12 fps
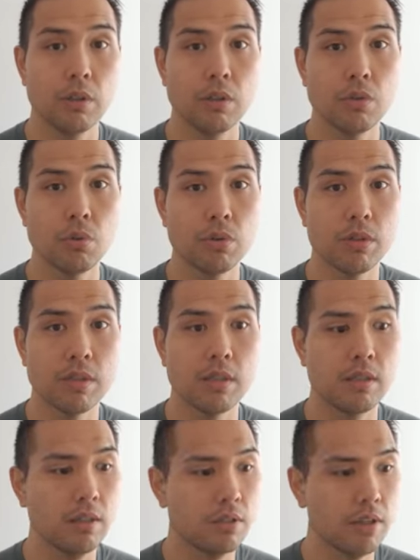So what
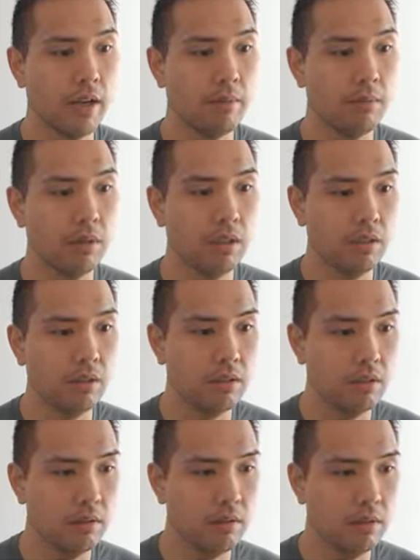does that mean?
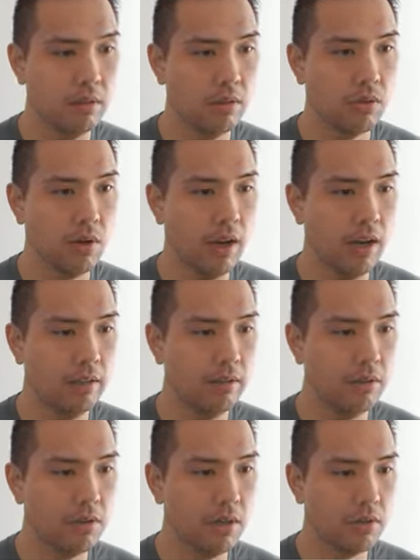So
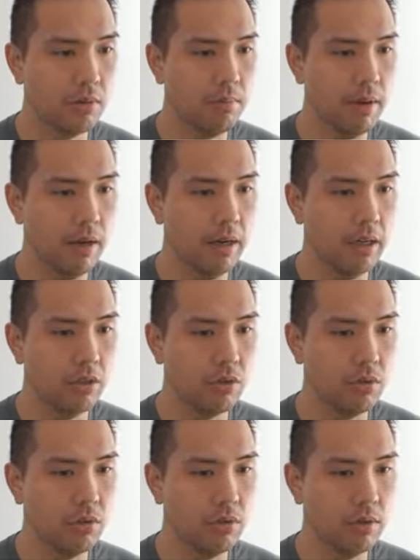Alice has a MAC
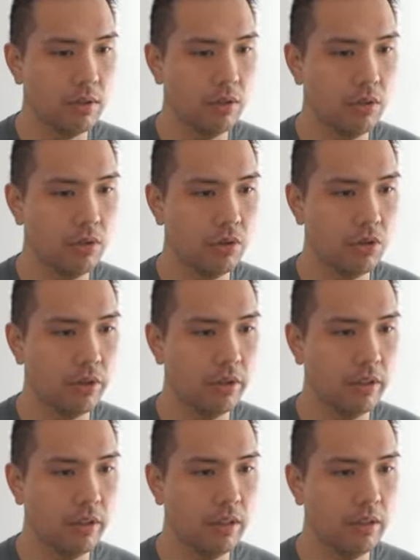address and you're trying to
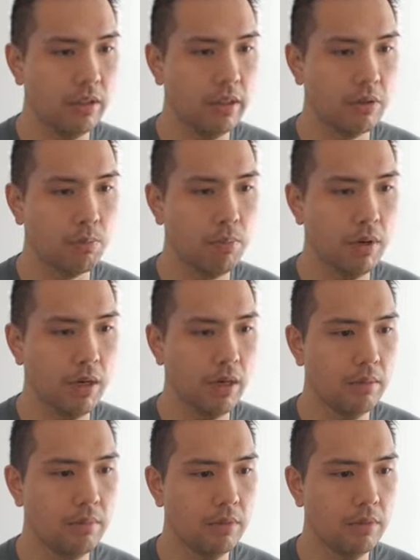get in as Bob.